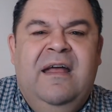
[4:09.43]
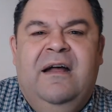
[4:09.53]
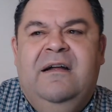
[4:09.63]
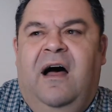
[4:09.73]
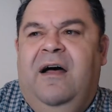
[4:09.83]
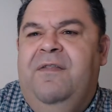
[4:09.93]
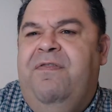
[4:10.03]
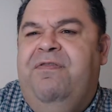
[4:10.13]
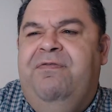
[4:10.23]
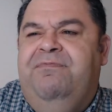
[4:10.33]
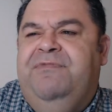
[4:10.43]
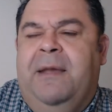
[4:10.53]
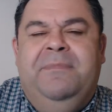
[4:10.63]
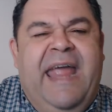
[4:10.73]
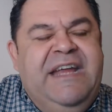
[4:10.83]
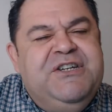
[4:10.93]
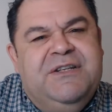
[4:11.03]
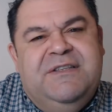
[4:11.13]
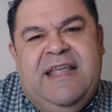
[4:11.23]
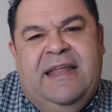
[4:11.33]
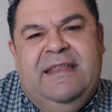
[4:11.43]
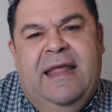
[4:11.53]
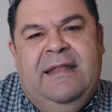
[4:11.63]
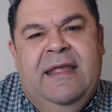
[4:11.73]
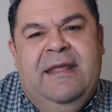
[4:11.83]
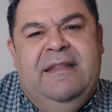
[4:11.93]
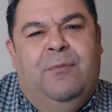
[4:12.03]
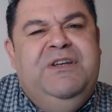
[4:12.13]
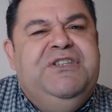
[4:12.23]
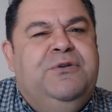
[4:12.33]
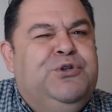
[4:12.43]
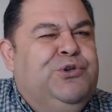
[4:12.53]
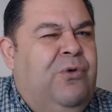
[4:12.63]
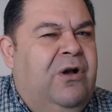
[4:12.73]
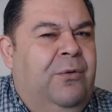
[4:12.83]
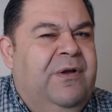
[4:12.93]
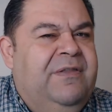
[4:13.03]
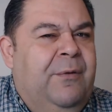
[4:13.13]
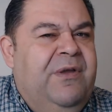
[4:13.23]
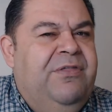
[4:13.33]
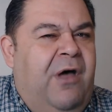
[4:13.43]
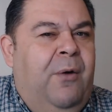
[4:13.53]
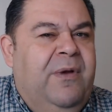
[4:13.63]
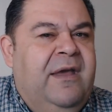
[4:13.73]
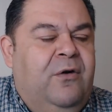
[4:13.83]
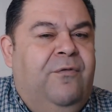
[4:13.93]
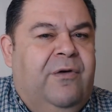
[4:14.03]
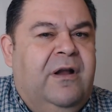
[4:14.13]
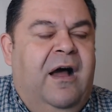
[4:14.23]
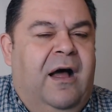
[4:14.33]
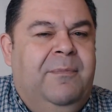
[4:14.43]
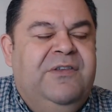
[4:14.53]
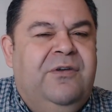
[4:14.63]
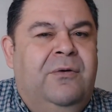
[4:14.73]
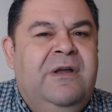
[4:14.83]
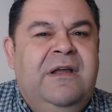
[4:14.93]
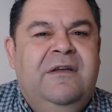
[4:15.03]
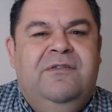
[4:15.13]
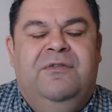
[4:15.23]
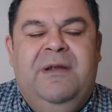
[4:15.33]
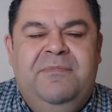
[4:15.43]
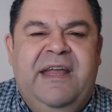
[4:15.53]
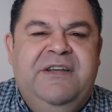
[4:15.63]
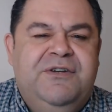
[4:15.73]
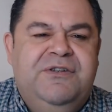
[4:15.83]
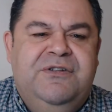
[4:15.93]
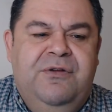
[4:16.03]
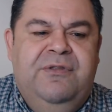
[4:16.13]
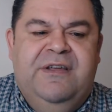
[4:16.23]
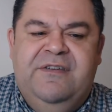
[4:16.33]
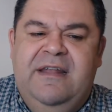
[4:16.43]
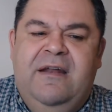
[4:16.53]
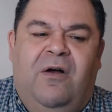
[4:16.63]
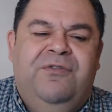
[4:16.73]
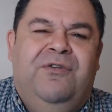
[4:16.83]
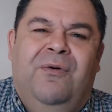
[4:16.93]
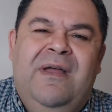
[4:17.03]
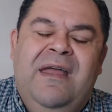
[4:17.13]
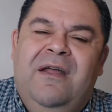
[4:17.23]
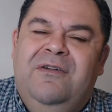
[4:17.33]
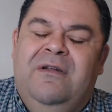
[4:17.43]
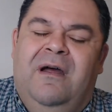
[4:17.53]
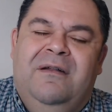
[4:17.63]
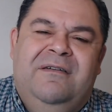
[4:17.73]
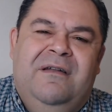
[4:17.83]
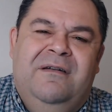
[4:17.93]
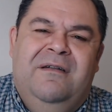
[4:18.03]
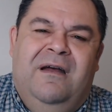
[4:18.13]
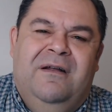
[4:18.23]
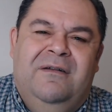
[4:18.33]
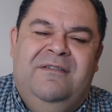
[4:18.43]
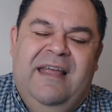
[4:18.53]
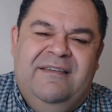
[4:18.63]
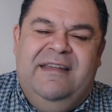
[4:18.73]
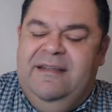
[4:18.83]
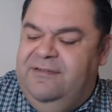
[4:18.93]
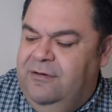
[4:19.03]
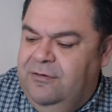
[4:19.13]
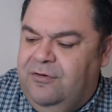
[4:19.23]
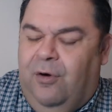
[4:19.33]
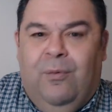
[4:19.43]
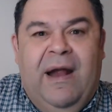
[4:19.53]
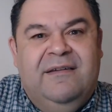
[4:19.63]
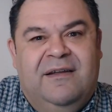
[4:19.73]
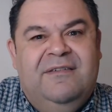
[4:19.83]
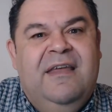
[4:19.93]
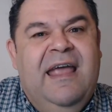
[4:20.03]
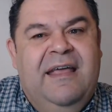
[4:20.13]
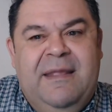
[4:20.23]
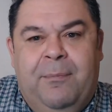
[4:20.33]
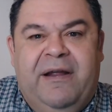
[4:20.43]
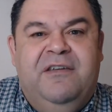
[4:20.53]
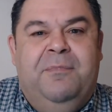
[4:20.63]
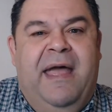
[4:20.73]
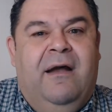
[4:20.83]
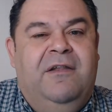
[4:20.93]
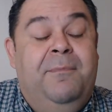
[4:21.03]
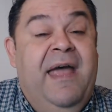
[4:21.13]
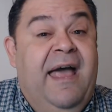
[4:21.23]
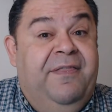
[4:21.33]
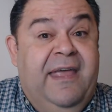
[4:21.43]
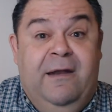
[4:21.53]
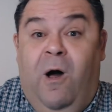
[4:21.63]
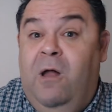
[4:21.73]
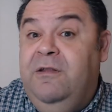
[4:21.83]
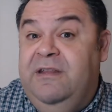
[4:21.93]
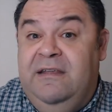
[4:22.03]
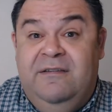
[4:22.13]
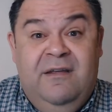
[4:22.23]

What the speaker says: uh, temptations that we still struggle with that we thought we had overcome. And so temptations do this, and then also testings correct us and they bring us back on the path. And all of these